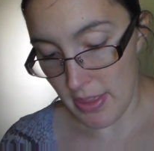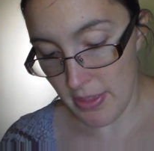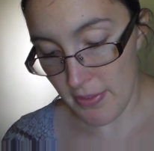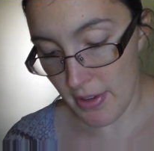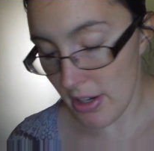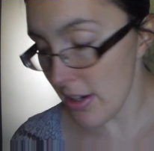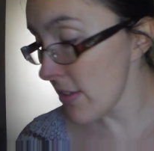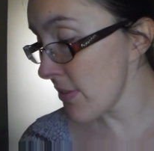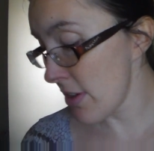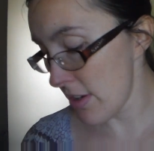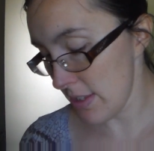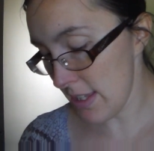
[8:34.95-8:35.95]
And the very,
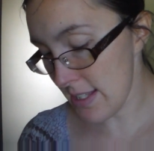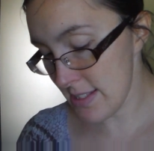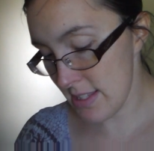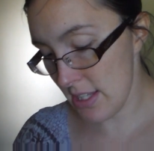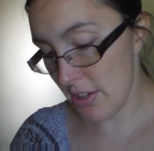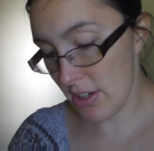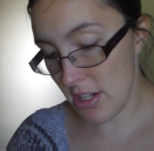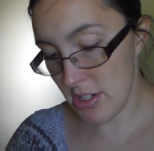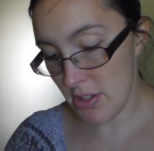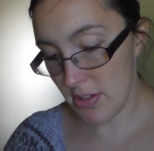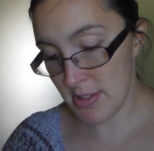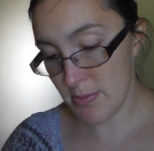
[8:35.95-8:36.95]
very last thing you're
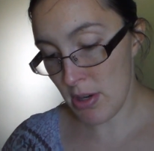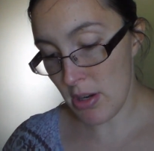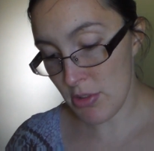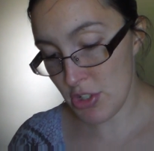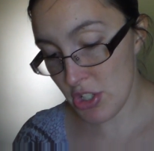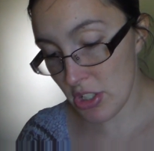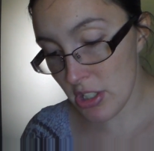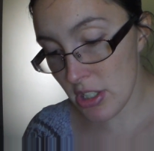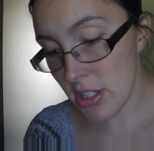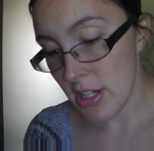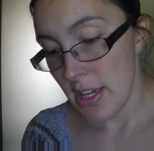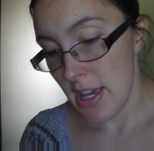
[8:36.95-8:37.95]
going to do is brown
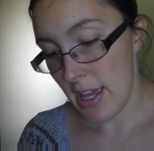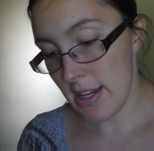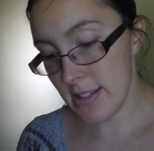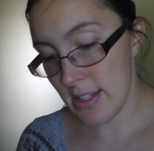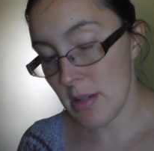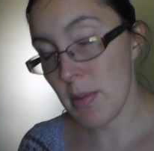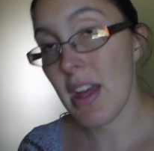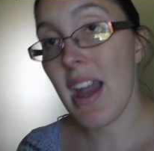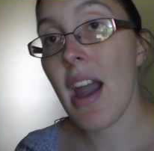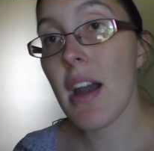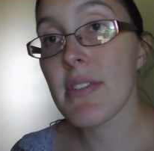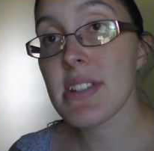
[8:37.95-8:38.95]
sugar, and it's going to be
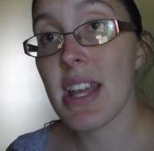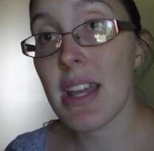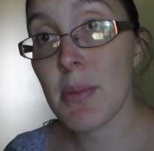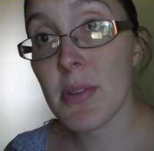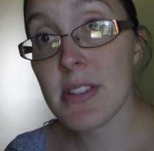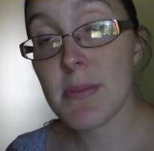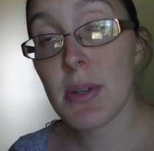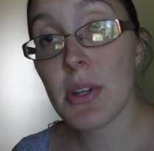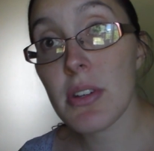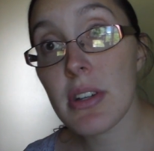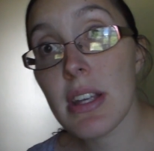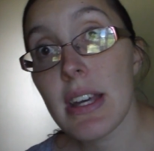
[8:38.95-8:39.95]
a half a
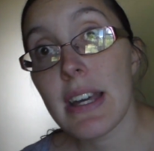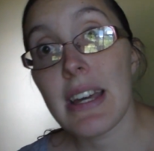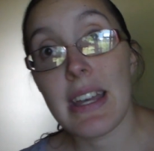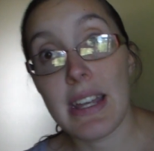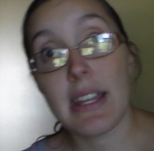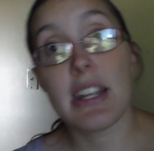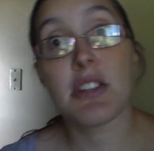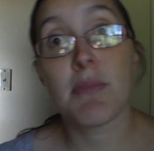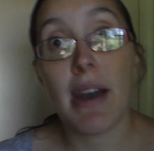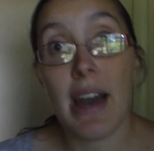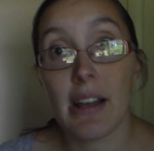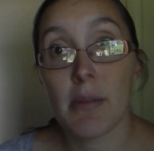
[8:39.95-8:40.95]
tablespoon in
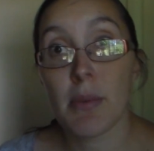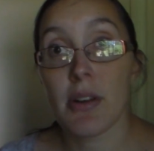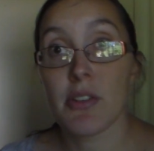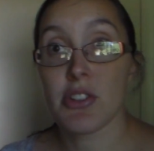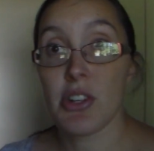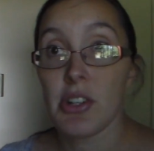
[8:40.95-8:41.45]
each bag of brown